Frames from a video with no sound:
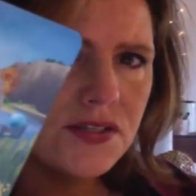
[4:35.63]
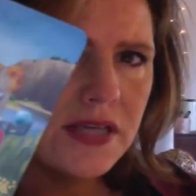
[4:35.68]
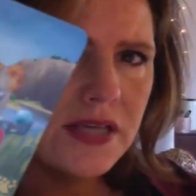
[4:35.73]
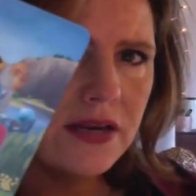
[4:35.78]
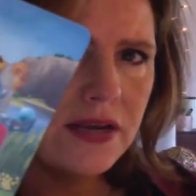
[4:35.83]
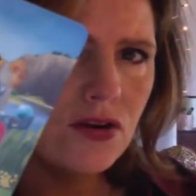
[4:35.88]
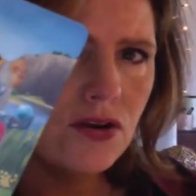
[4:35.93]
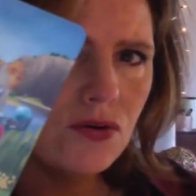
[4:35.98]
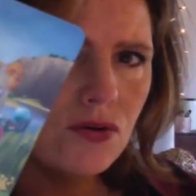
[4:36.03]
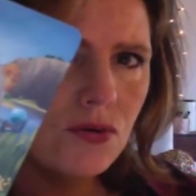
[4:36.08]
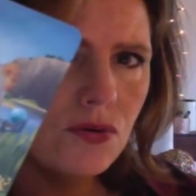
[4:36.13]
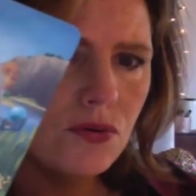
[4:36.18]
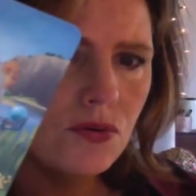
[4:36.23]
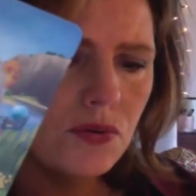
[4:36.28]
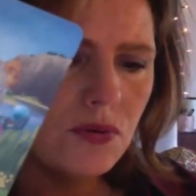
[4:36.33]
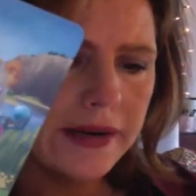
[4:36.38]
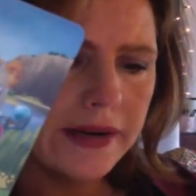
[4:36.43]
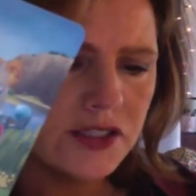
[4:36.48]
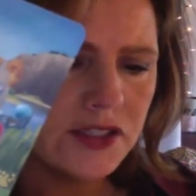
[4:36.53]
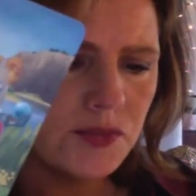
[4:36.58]
a
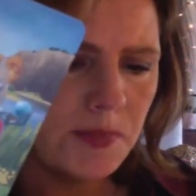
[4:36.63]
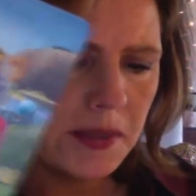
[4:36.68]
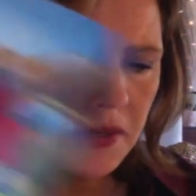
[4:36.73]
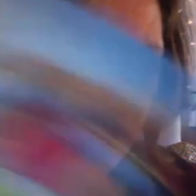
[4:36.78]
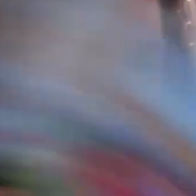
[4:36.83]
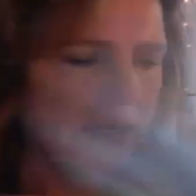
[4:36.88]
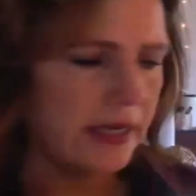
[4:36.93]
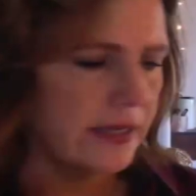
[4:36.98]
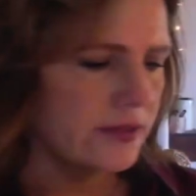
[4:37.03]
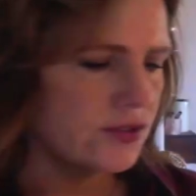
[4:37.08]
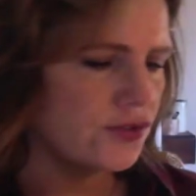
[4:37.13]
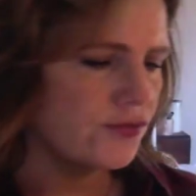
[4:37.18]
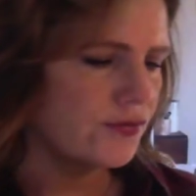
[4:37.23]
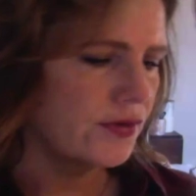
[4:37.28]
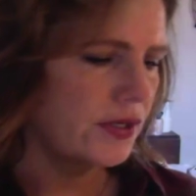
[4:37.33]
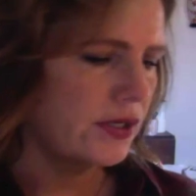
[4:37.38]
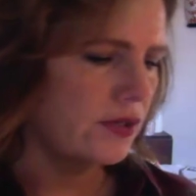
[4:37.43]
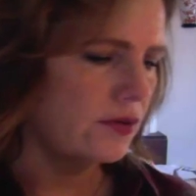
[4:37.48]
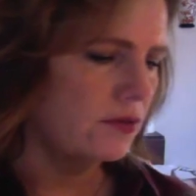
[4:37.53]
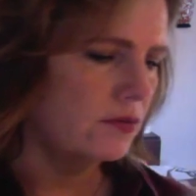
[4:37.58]
new experience for
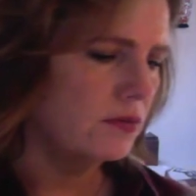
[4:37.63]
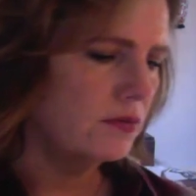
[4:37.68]
you.